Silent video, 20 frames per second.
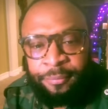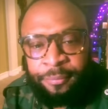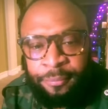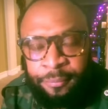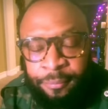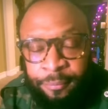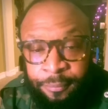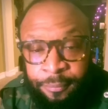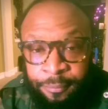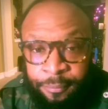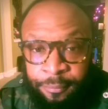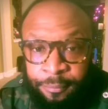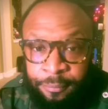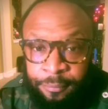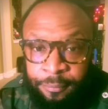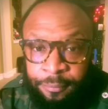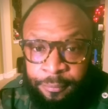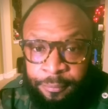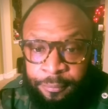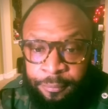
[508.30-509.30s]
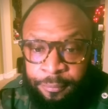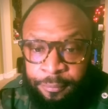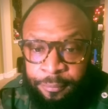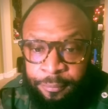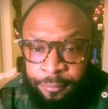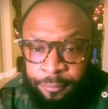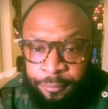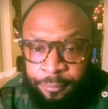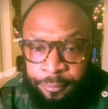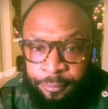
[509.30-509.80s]

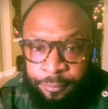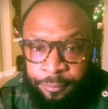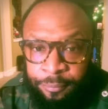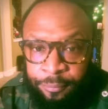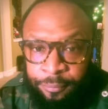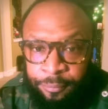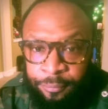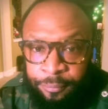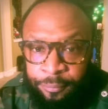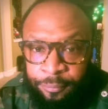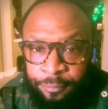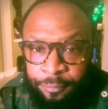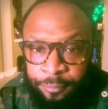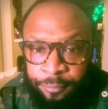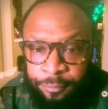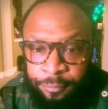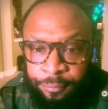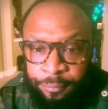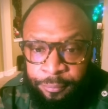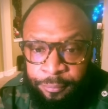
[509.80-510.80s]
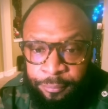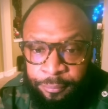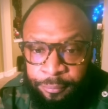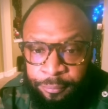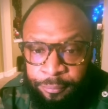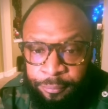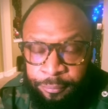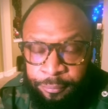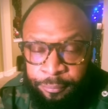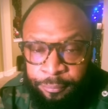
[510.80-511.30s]

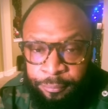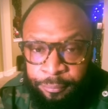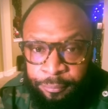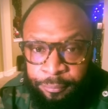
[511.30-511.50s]
Nothing is said.